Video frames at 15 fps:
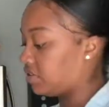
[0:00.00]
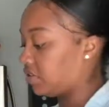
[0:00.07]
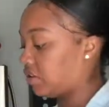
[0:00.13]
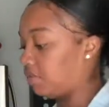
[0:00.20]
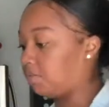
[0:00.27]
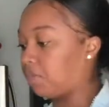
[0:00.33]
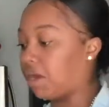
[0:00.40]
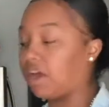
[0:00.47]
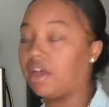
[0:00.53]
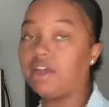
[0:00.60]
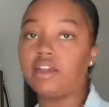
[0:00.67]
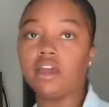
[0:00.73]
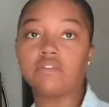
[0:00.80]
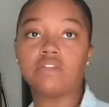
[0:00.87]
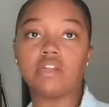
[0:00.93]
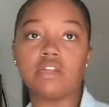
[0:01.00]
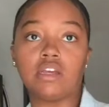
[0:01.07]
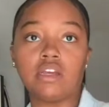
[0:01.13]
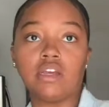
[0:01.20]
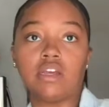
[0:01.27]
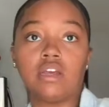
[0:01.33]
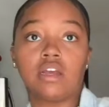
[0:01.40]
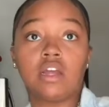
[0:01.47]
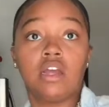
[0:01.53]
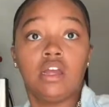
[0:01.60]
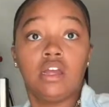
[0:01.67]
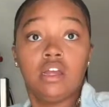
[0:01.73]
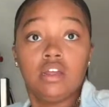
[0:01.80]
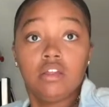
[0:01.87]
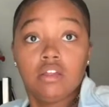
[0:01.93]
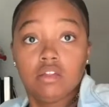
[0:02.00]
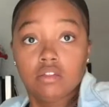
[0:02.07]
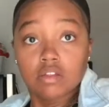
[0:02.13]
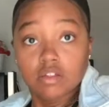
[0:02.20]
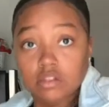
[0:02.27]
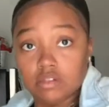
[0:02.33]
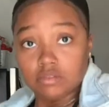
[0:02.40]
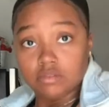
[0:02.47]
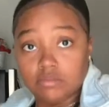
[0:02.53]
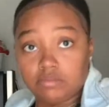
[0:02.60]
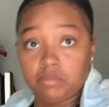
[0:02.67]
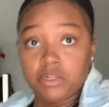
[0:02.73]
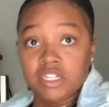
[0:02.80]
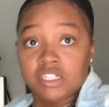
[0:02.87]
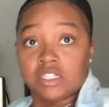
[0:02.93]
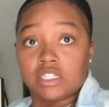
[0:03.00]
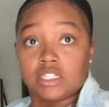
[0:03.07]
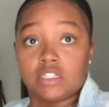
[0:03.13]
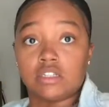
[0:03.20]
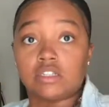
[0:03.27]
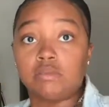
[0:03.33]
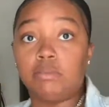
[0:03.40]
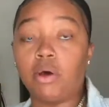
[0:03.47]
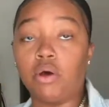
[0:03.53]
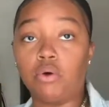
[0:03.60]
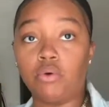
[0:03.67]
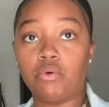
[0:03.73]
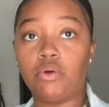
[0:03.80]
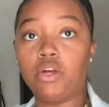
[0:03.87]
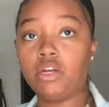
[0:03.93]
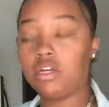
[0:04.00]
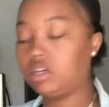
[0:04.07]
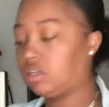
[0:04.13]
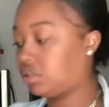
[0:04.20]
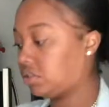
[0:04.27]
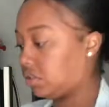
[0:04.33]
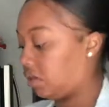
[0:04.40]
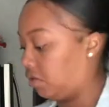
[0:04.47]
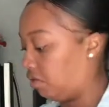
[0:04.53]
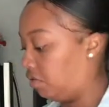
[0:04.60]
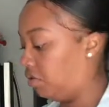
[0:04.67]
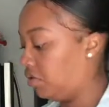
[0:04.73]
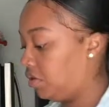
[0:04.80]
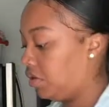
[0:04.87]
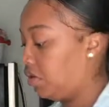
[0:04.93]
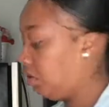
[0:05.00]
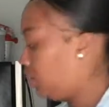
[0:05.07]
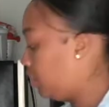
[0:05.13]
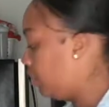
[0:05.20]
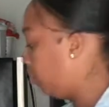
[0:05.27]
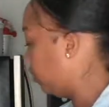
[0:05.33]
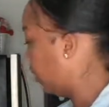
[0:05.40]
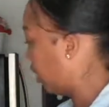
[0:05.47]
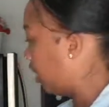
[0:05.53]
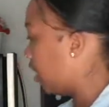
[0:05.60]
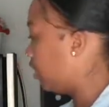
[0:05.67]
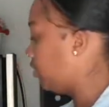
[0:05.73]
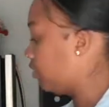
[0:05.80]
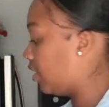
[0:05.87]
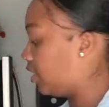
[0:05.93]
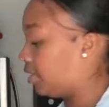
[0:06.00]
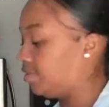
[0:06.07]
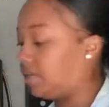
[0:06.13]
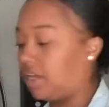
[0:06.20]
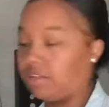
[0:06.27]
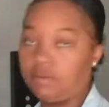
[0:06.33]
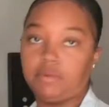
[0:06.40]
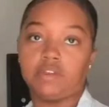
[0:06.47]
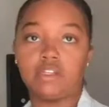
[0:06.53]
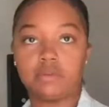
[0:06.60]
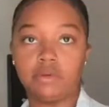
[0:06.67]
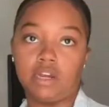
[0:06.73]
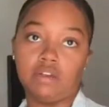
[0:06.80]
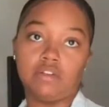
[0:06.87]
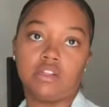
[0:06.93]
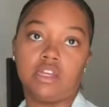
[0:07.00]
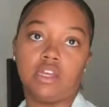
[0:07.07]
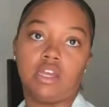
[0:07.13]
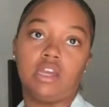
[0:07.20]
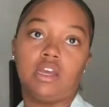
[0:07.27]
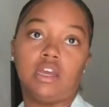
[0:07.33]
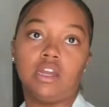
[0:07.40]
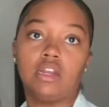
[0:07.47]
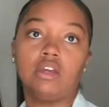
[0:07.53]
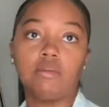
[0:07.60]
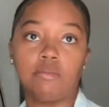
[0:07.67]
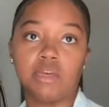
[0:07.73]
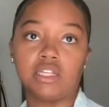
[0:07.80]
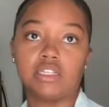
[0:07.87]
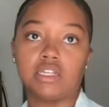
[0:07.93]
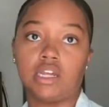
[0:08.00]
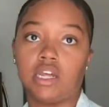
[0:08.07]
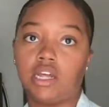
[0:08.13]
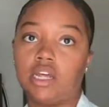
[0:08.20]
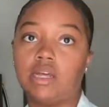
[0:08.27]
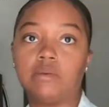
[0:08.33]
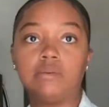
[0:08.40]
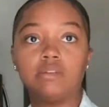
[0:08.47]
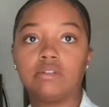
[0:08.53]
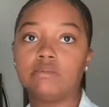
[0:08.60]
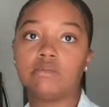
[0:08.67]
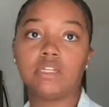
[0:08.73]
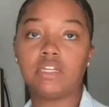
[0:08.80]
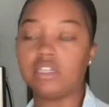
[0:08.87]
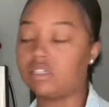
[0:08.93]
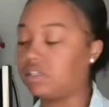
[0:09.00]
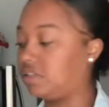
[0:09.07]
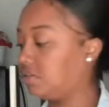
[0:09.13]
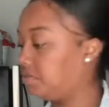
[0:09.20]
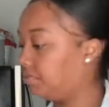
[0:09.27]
to combine everything into this bowl. So when the cauliflower comes out, then we just put everything in, mix it up. Easy.